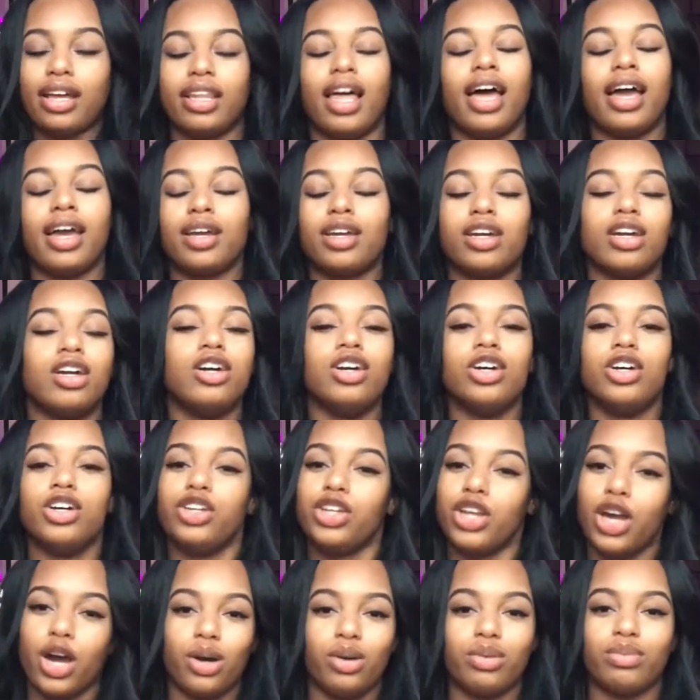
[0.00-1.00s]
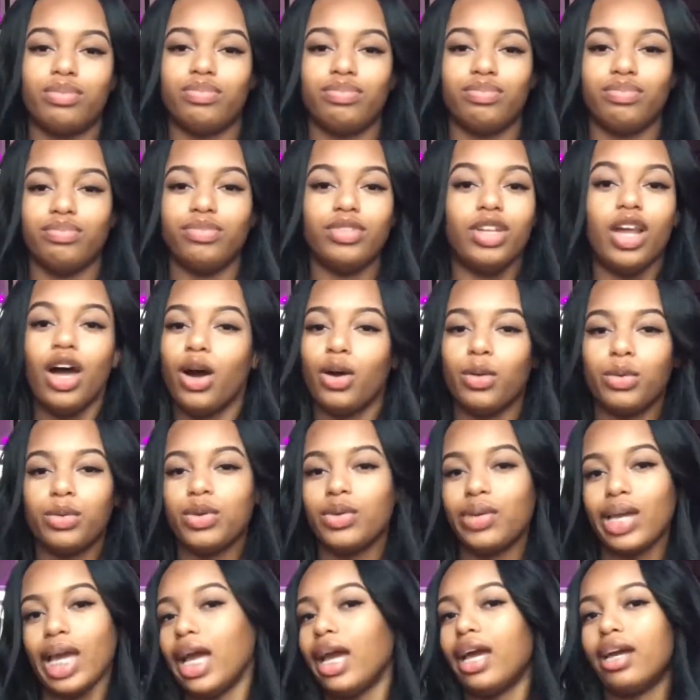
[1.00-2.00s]
Like, no,
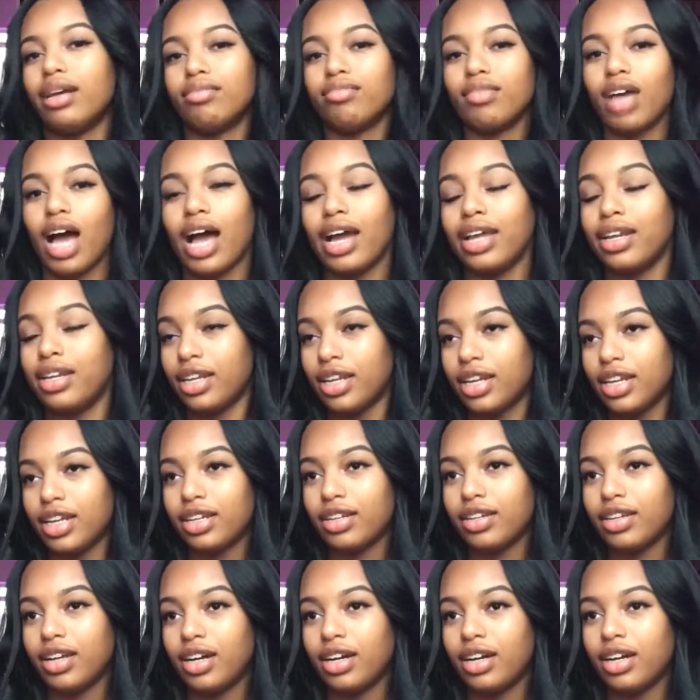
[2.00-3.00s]
you can't. I did it,